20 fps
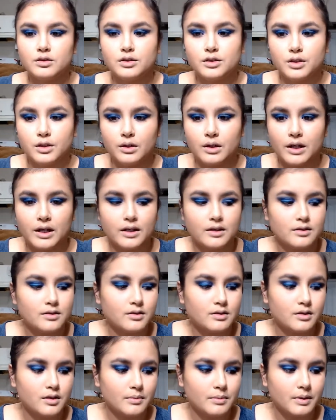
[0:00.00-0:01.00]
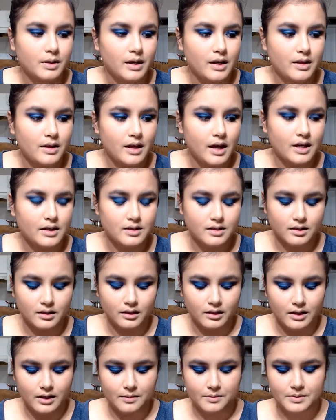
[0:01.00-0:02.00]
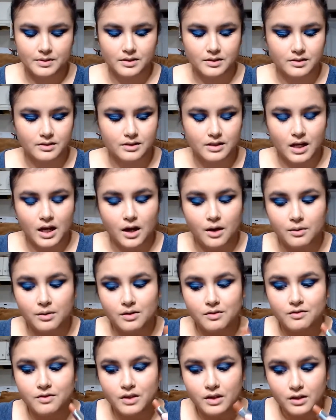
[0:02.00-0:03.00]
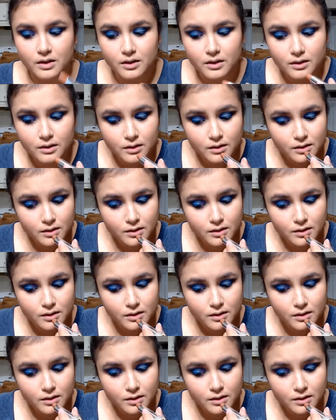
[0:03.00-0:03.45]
So let's apply that to the lips and see how we feel.